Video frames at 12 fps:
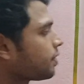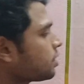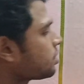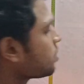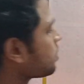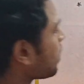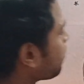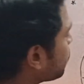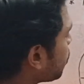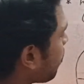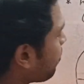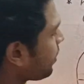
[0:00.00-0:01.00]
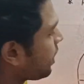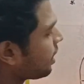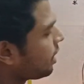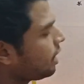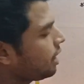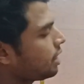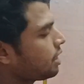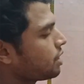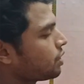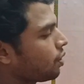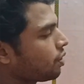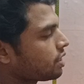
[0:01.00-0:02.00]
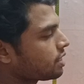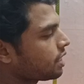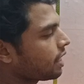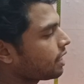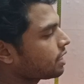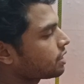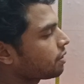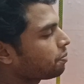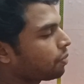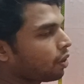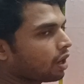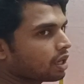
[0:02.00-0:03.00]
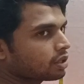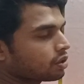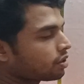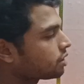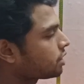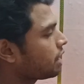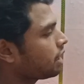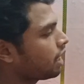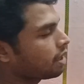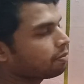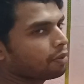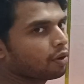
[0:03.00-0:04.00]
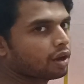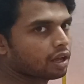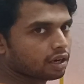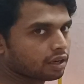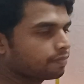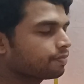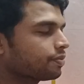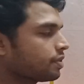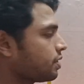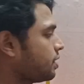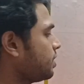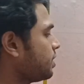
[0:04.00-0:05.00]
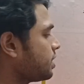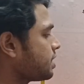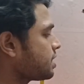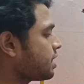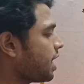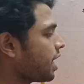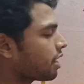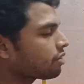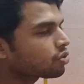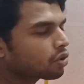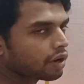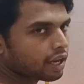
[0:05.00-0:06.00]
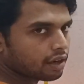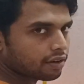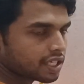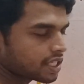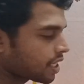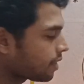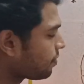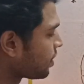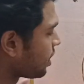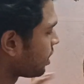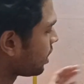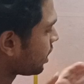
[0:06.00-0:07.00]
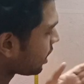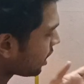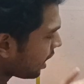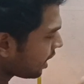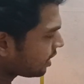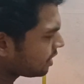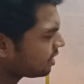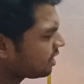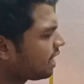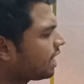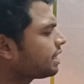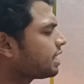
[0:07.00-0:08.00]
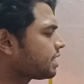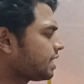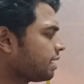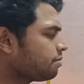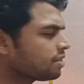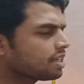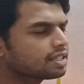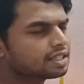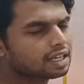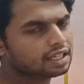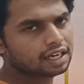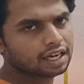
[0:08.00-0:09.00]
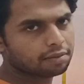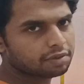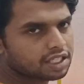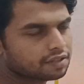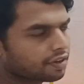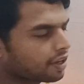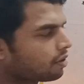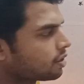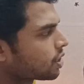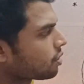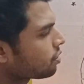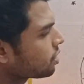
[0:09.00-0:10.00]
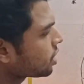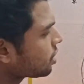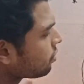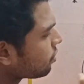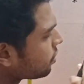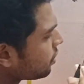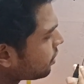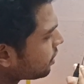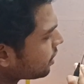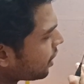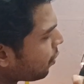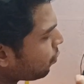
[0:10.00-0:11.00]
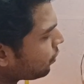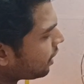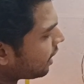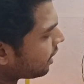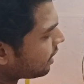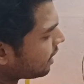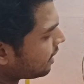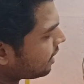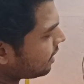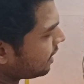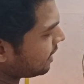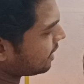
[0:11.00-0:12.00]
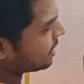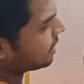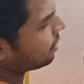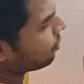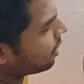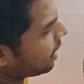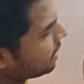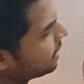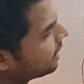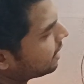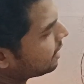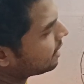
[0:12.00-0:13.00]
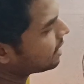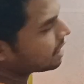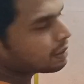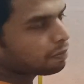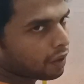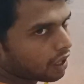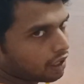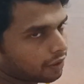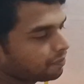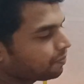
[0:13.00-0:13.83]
So subtropical zone is there, subpolar zone is there, and polar. This is the equatorial region. Like the same in southern hemisphere also. So now let us look at this part.